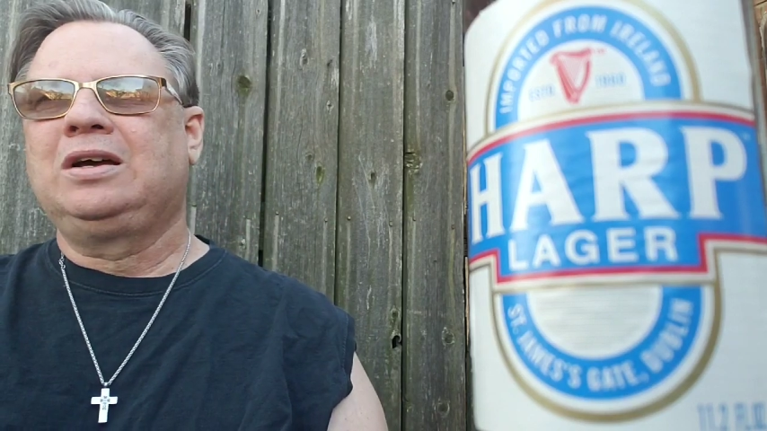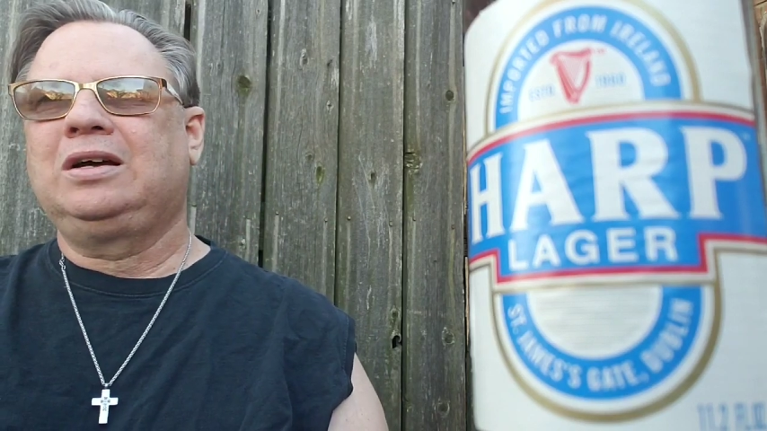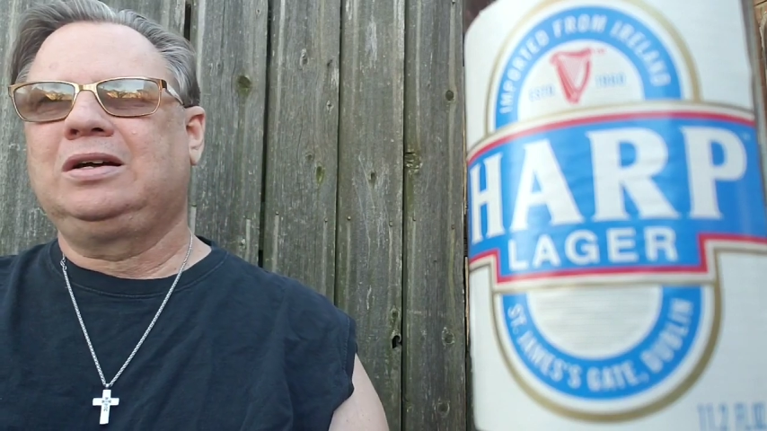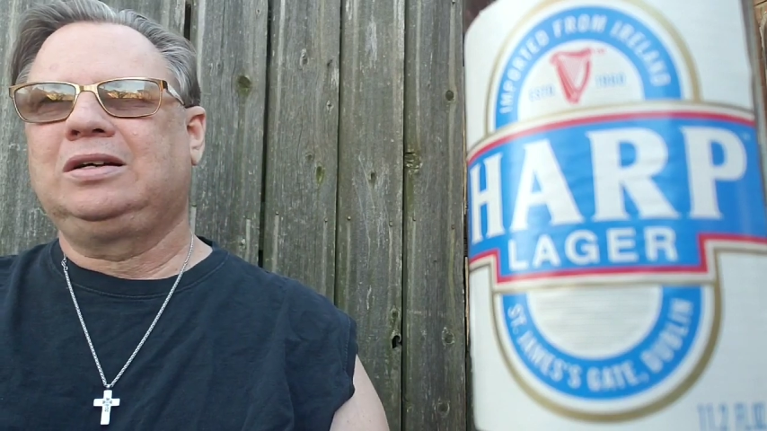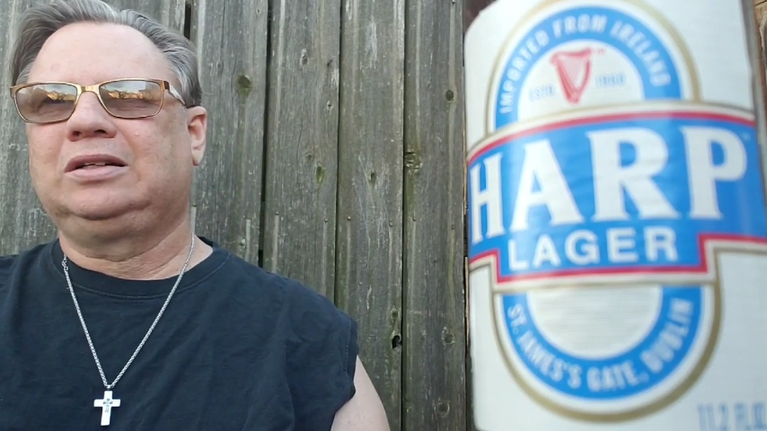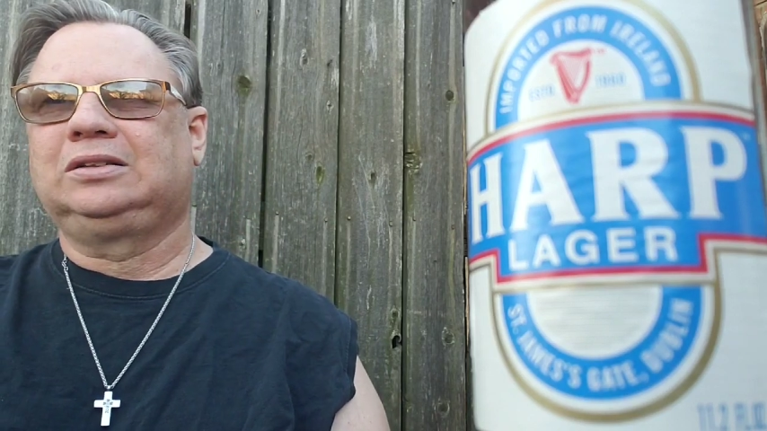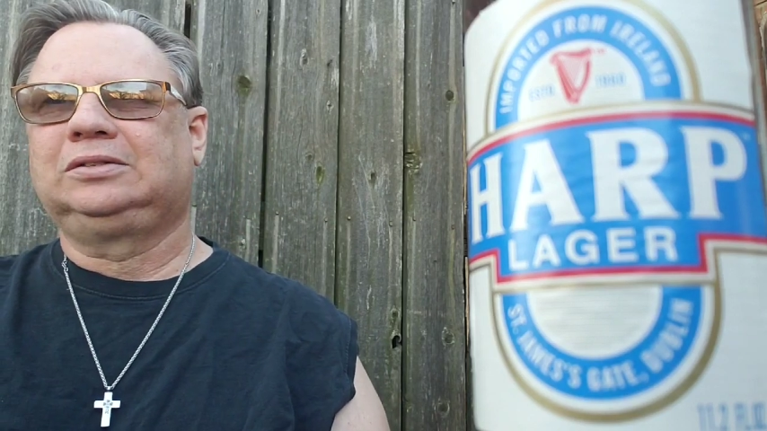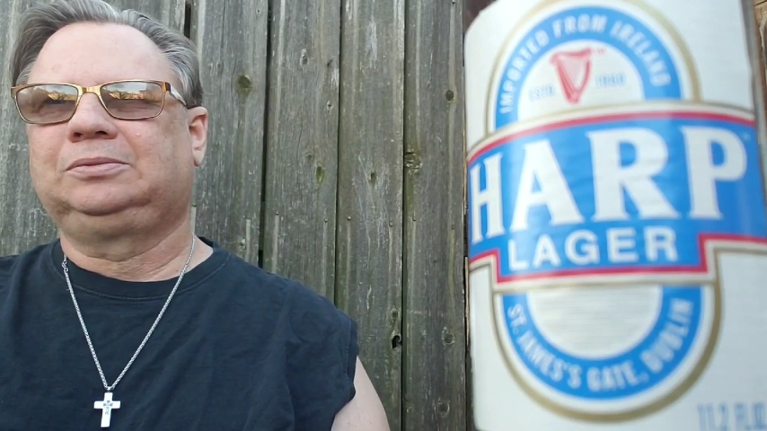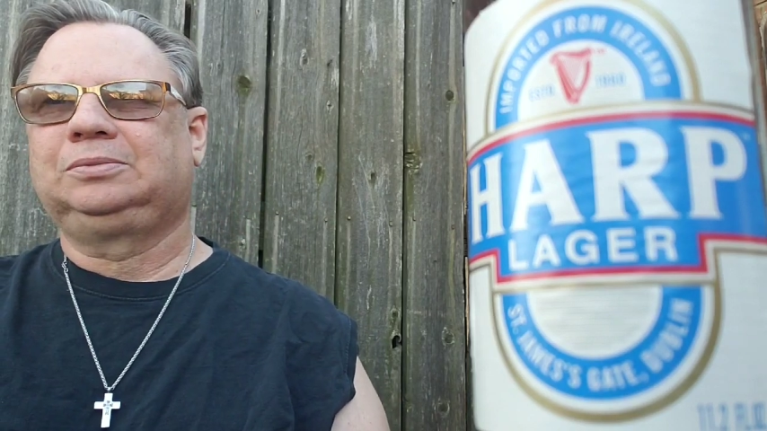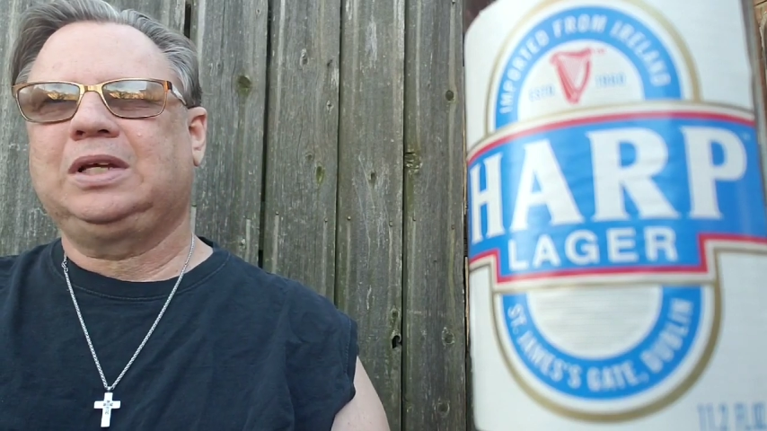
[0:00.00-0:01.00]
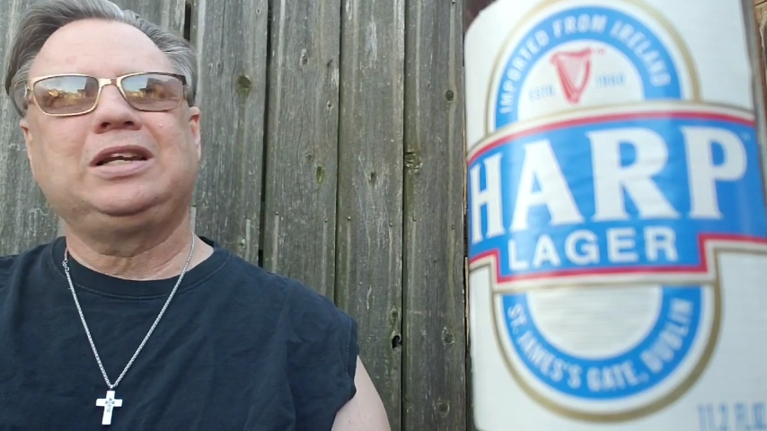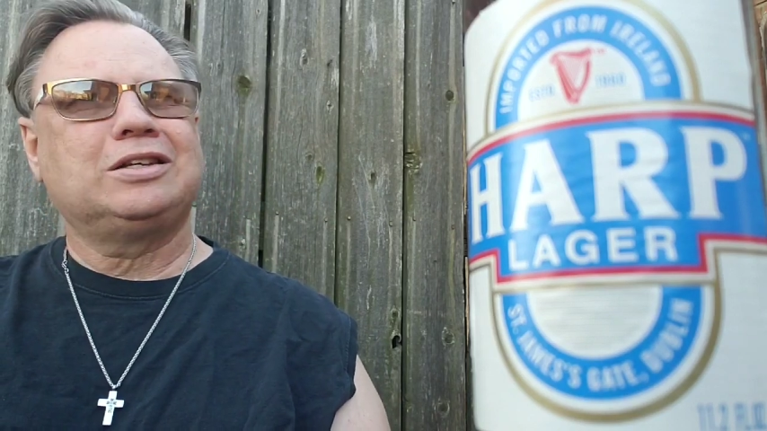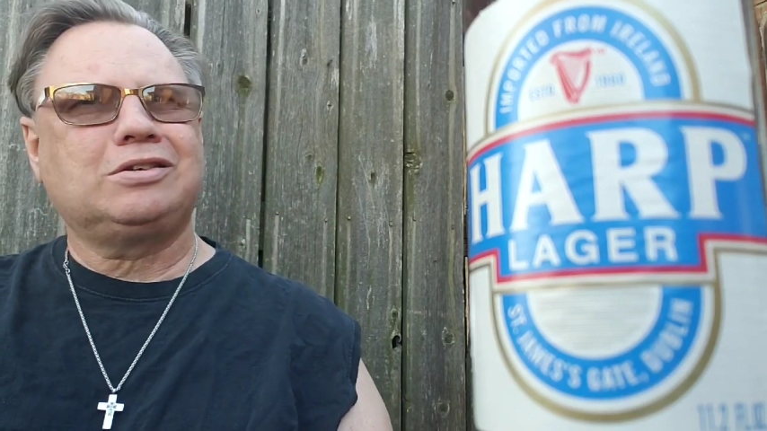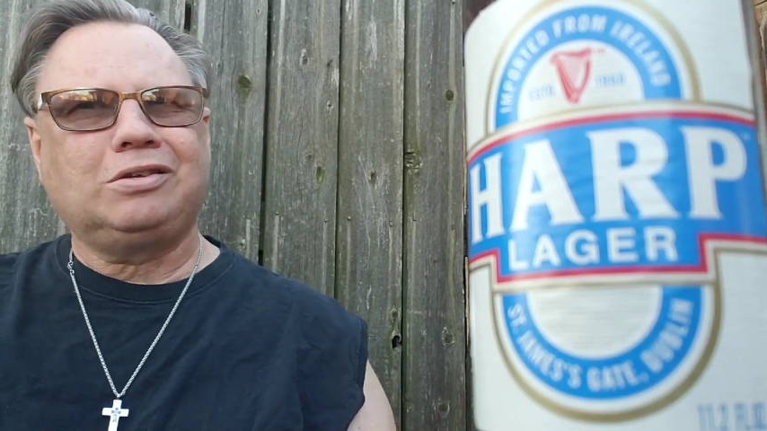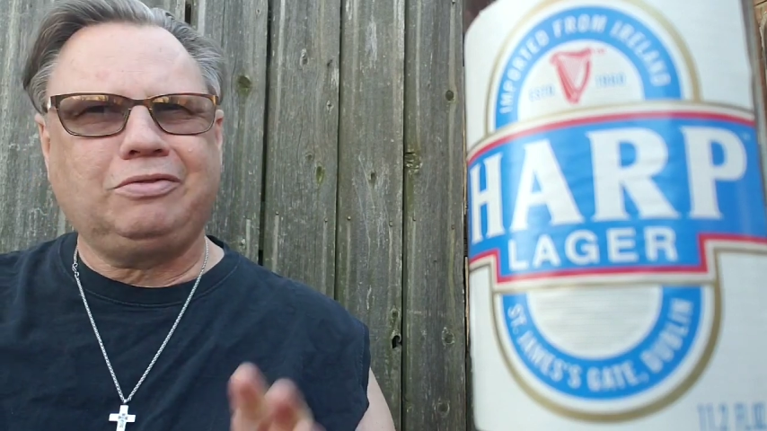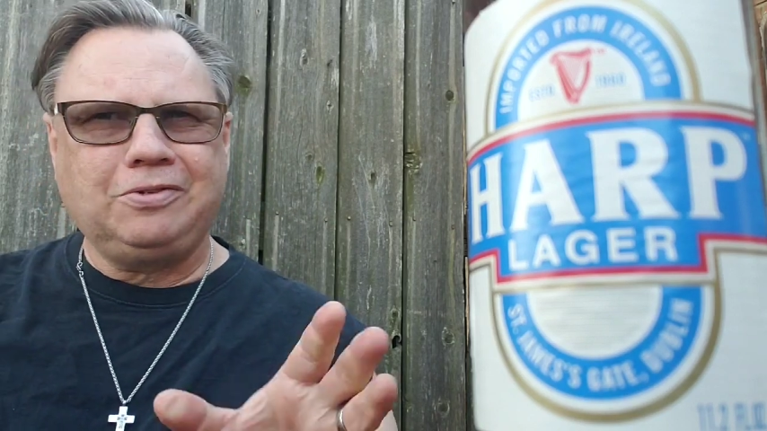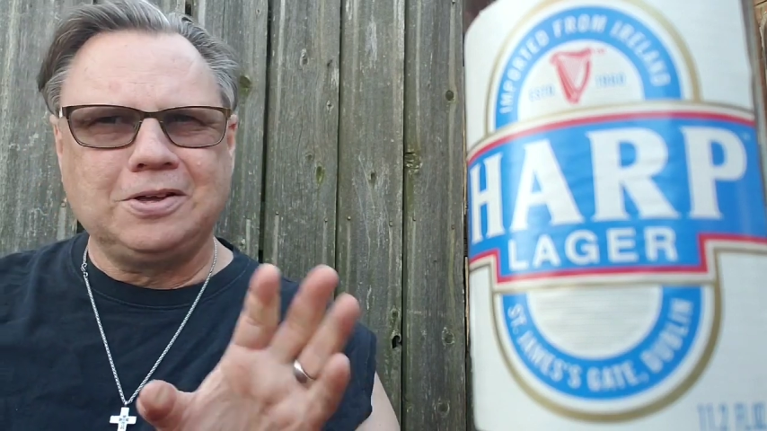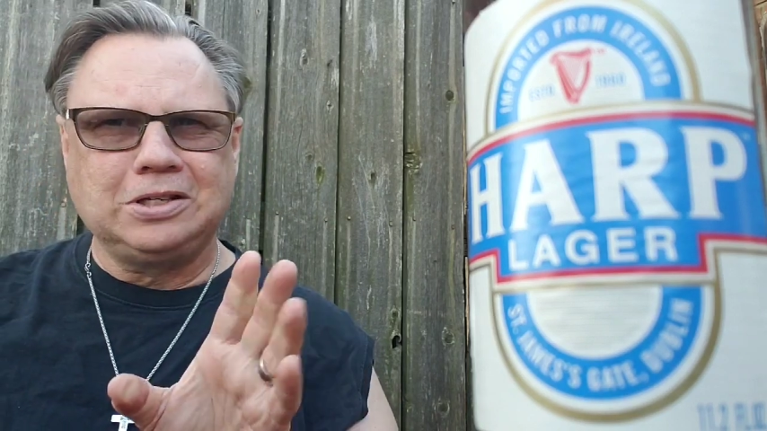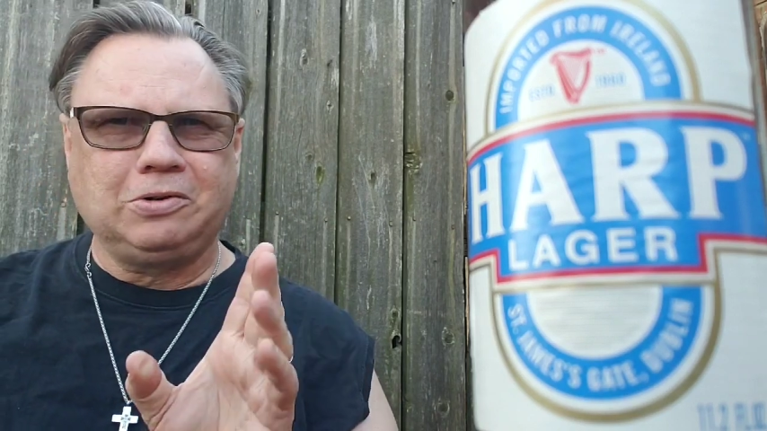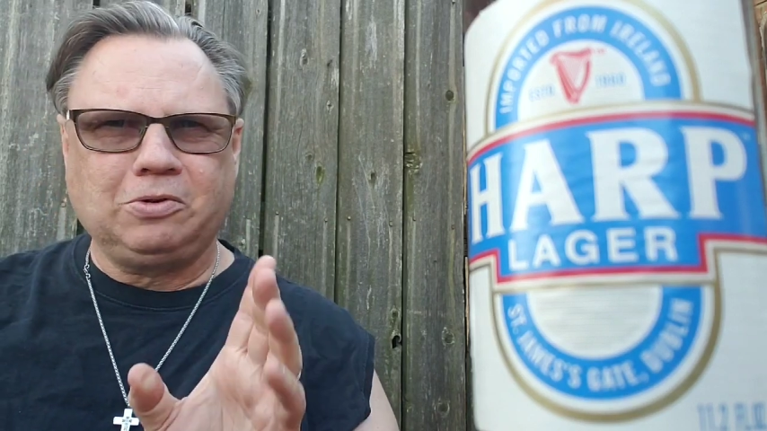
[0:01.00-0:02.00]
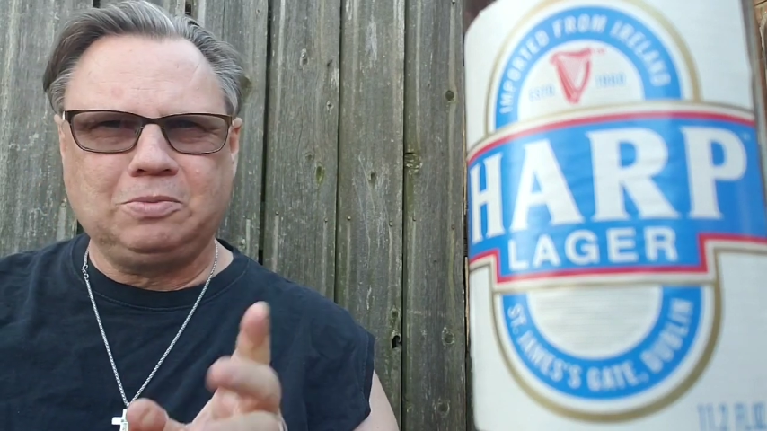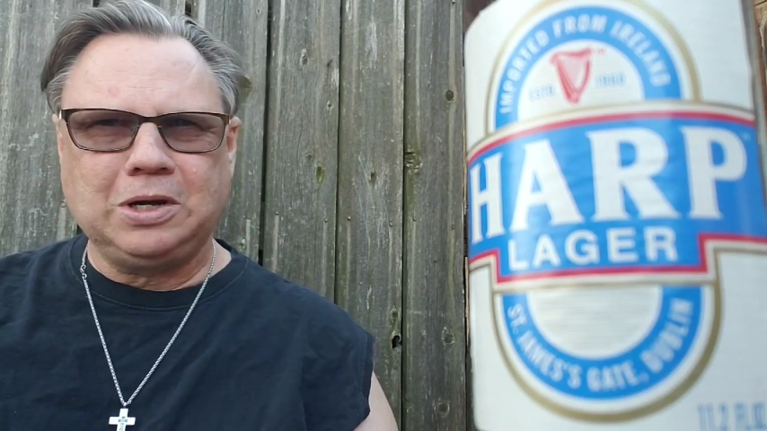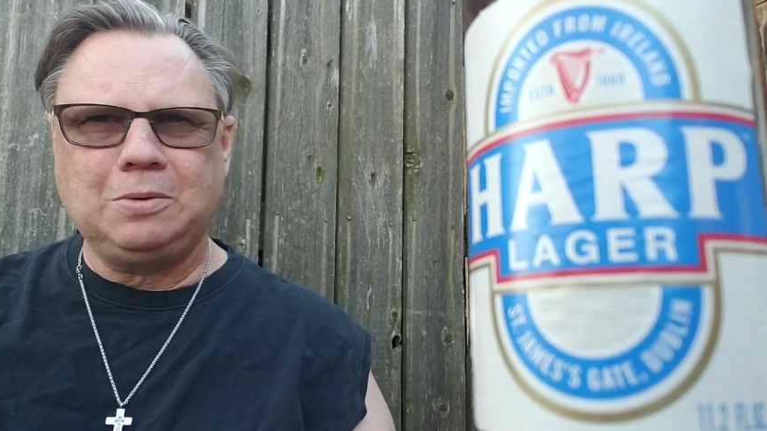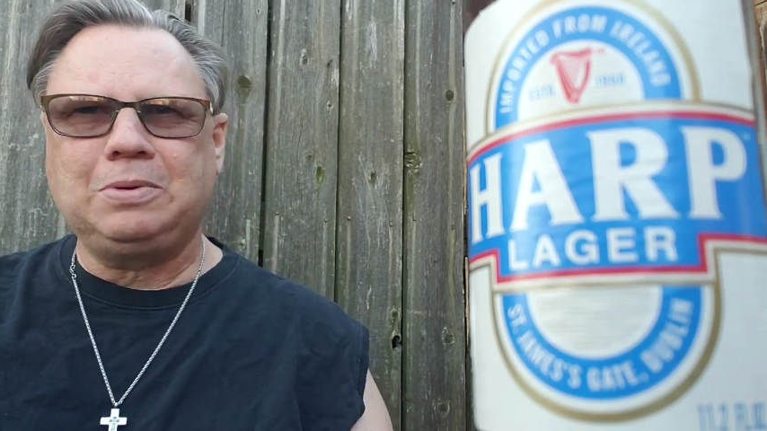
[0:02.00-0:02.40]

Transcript: And it gets all fuzzy from there.